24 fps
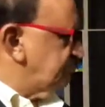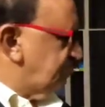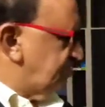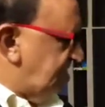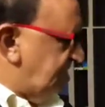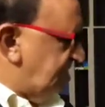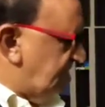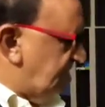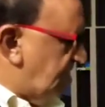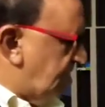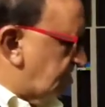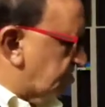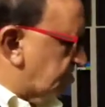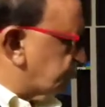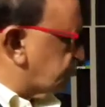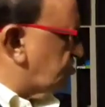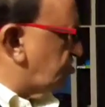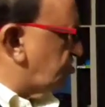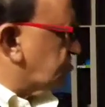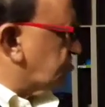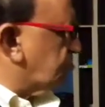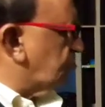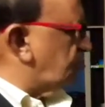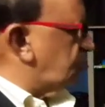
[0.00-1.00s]
Then I
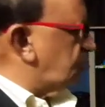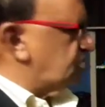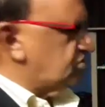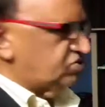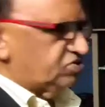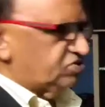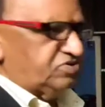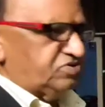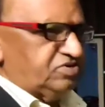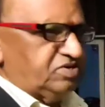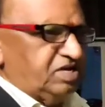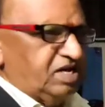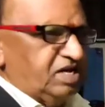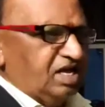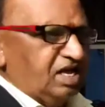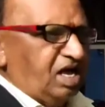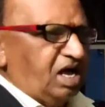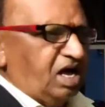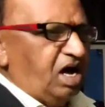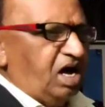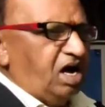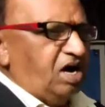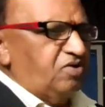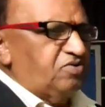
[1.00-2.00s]
also told you
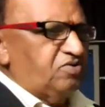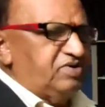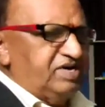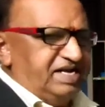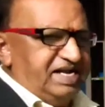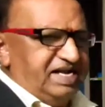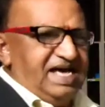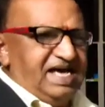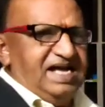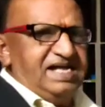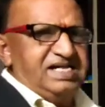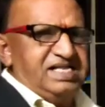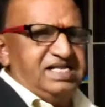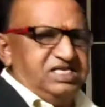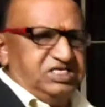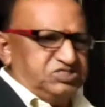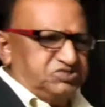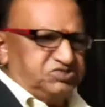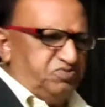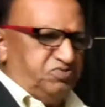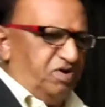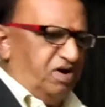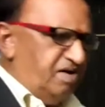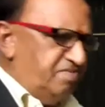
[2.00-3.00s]
how an angle
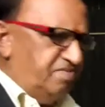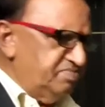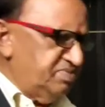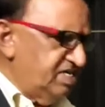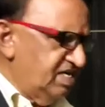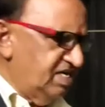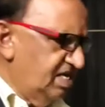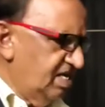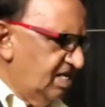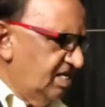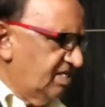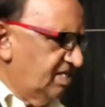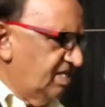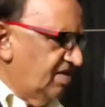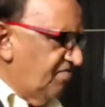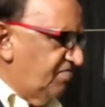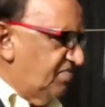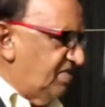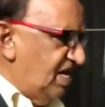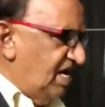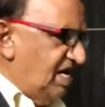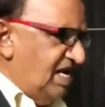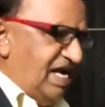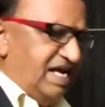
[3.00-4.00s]
is formed.
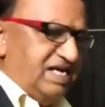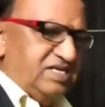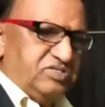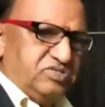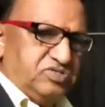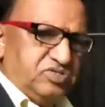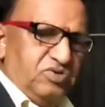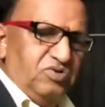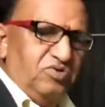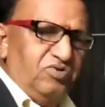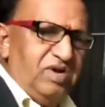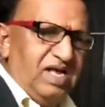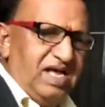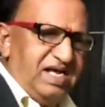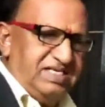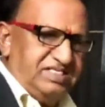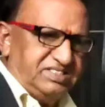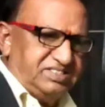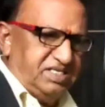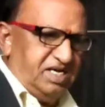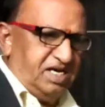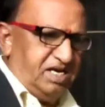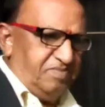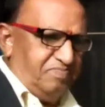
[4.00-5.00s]
If the two
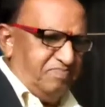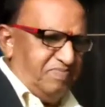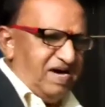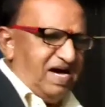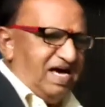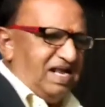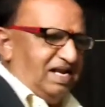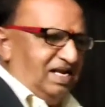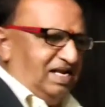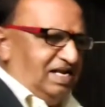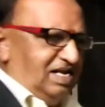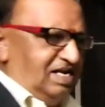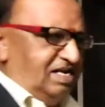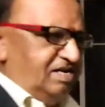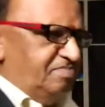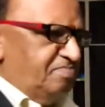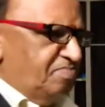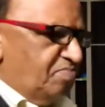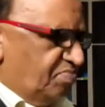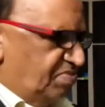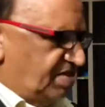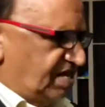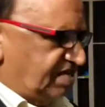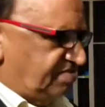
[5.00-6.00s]
lines are parallel,
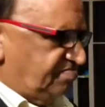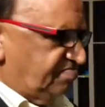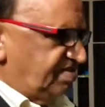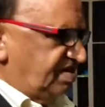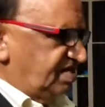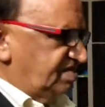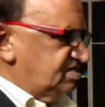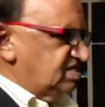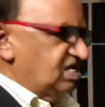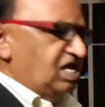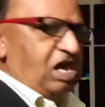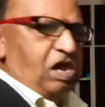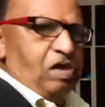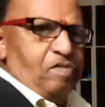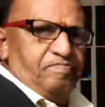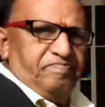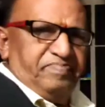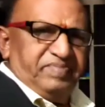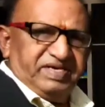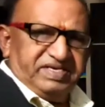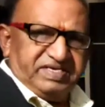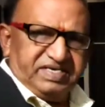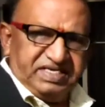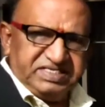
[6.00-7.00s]
that means
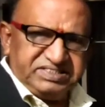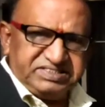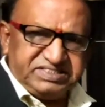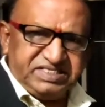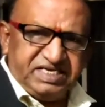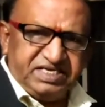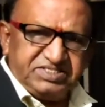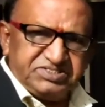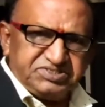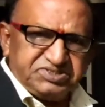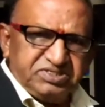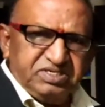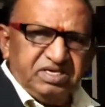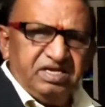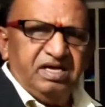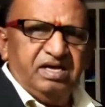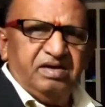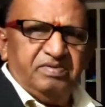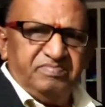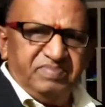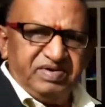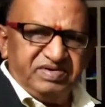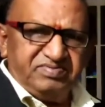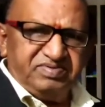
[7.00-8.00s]
the distance
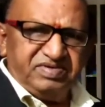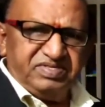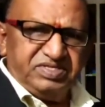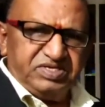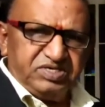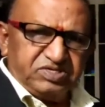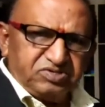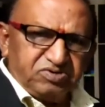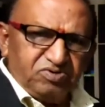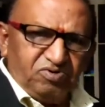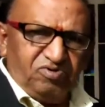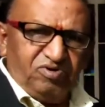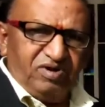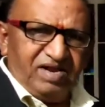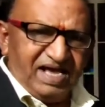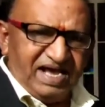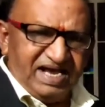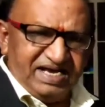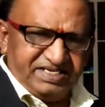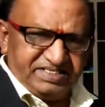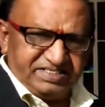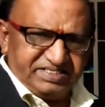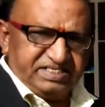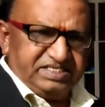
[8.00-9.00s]
between the two
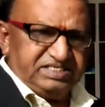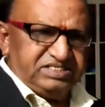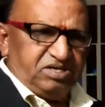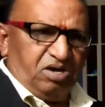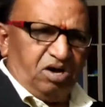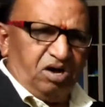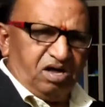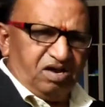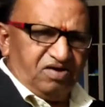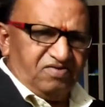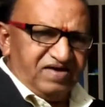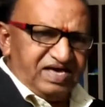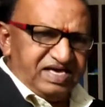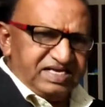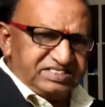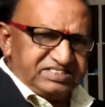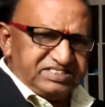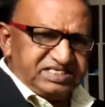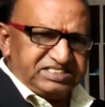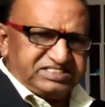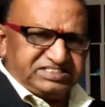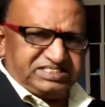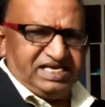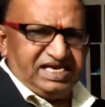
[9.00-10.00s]
lines is
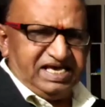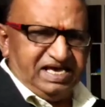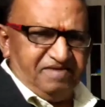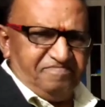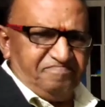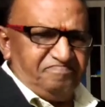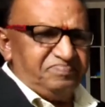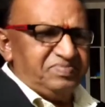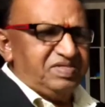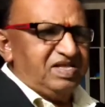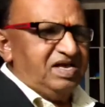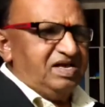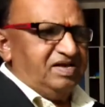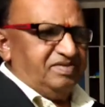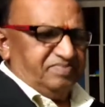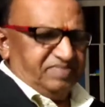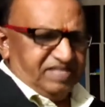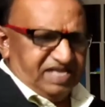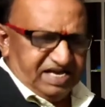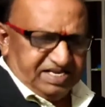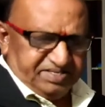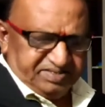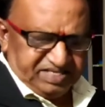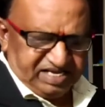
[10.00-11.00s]
always the same,
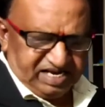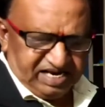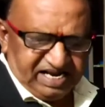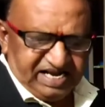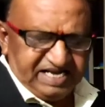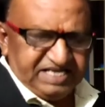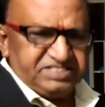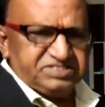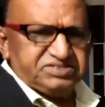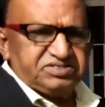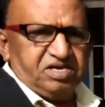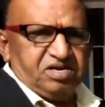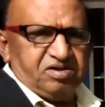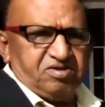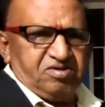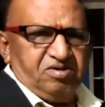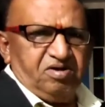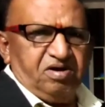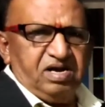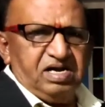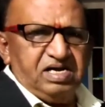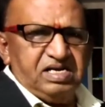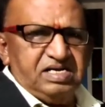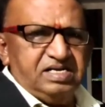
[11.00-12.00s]
then the lines are
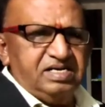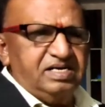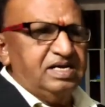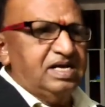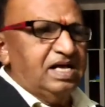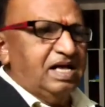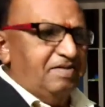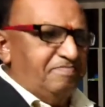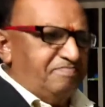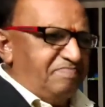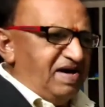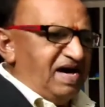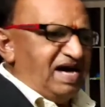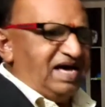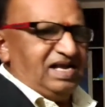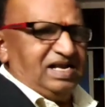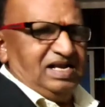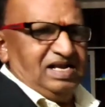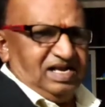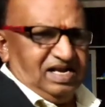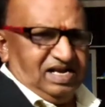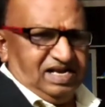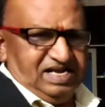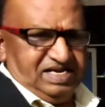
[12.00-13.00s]
called
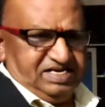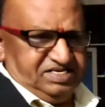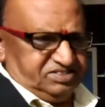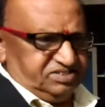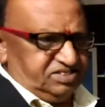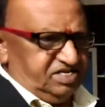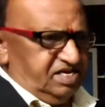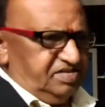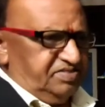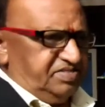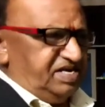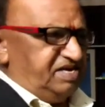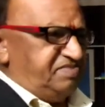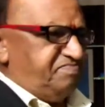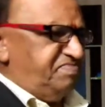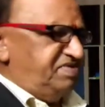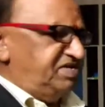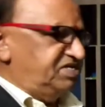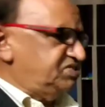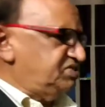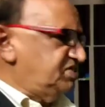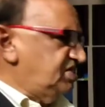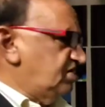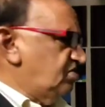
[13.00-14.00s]
parallel lines. That
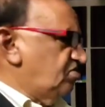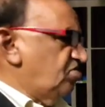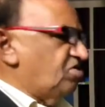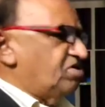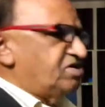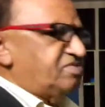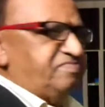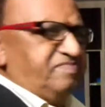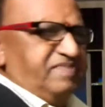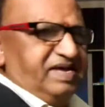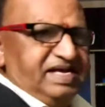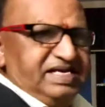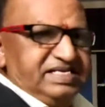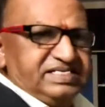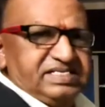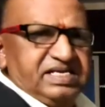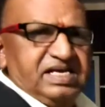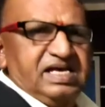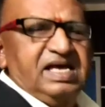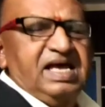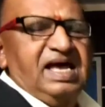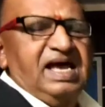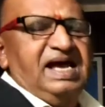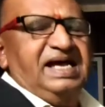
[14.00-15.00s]
means they don't meet
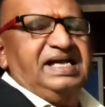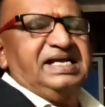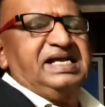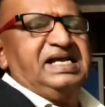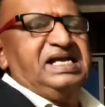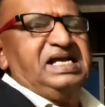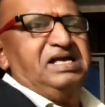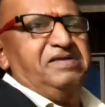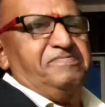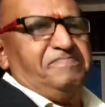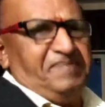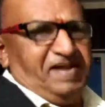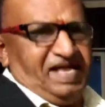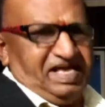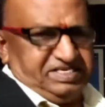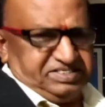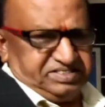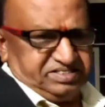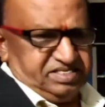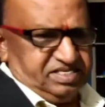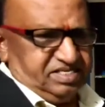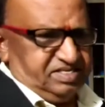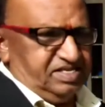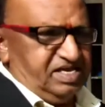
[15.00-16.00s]
at any place.
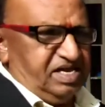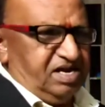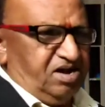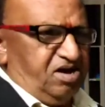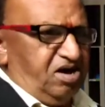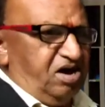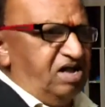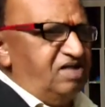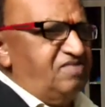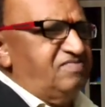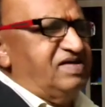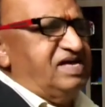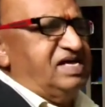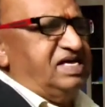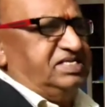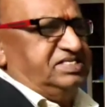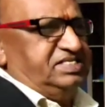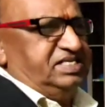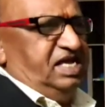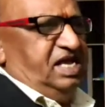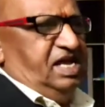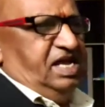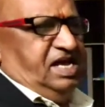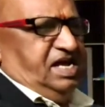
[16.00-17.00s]
They are
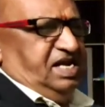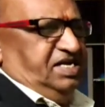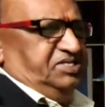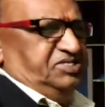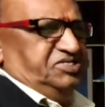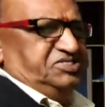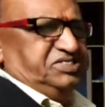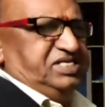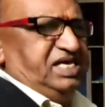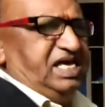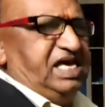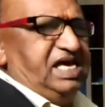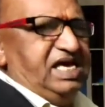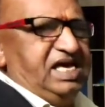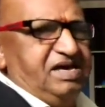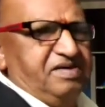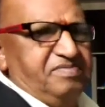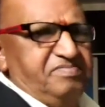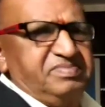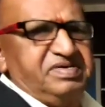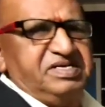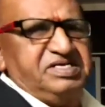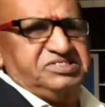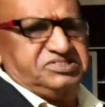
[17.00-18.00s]
always at the
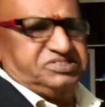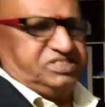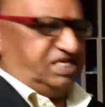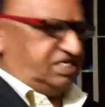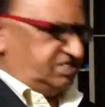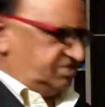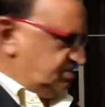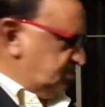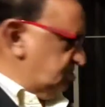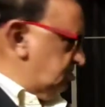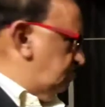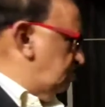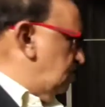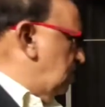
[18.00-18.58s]
same distance.